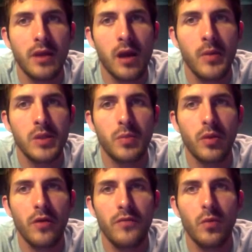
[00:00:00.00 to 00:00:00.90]
the comments
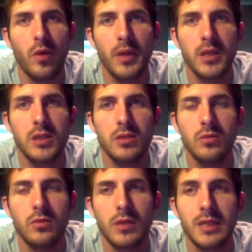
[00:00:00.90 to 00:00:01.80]
below if you want me
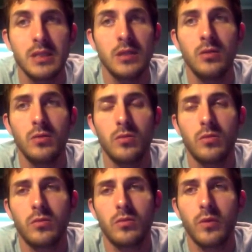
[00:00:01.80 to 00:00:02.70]
to continue
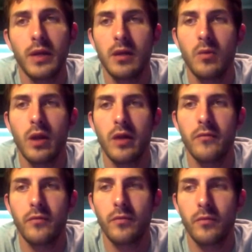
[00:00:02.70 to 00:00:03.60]
reading what
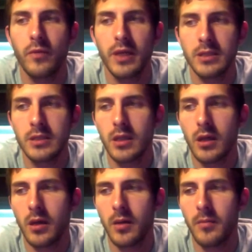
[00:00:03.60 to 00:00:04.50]
I've written.
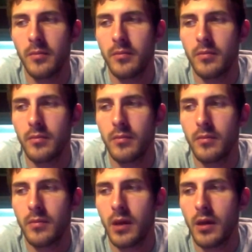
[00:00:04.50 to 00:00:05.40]

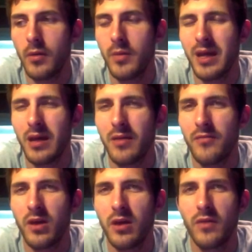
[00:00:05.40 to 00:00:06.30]
It would be kind of
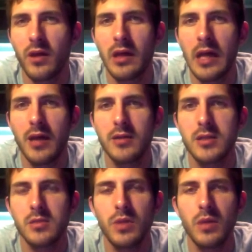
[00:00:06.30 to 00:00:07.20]
fun if I could get
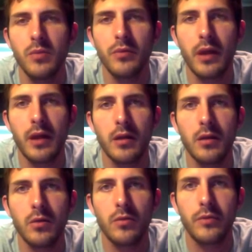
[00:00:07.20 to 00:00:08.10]
some people that I
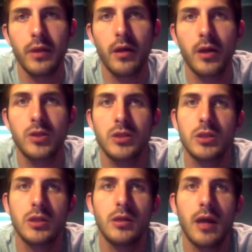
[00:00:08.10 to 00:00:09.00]
know that are
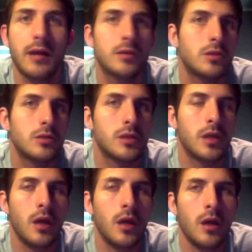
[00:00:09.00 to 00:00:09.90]
actually actors
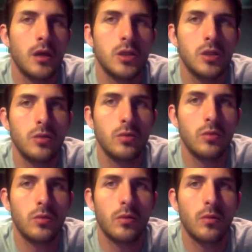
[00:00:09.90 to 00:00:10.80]

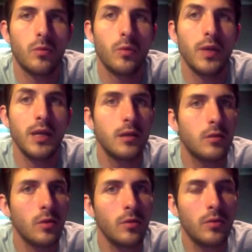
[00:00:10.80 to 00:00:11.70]
to read it
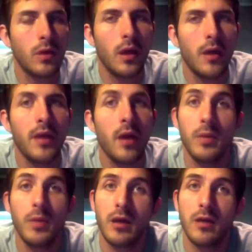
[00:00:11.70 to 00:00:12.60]
through. That would
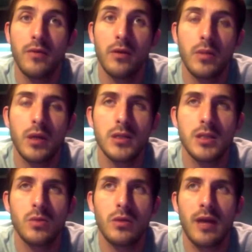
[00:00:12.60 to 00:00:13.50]
be kind of fun
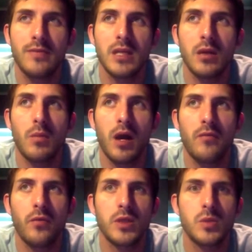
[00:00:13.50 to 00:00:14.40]
because you wouldn't have to hear
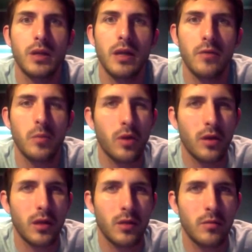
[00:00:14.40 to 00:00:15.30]
my voice read every
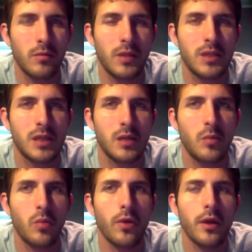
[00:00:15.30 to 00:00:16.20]
part. That gets kind
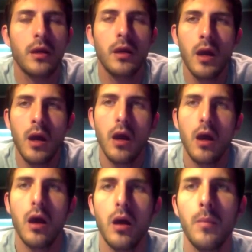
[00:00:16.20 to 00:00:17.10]
of boring.
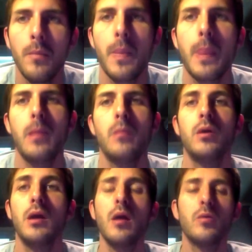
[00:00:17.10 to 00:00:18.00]

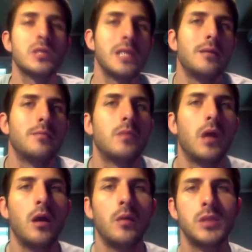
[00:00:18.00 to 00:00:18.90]
But yeah, we'll see.
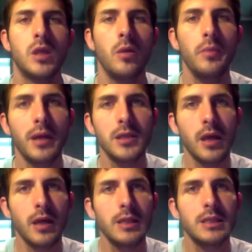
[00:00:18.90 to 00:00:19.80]
So I hope you guys
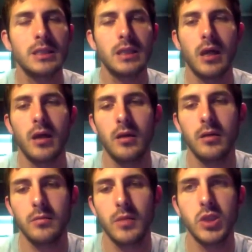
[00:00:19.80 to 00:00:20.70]
like it.
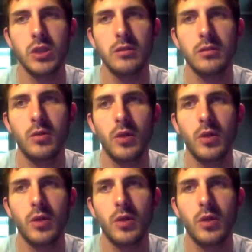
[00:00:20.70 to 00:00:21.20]
Make sure to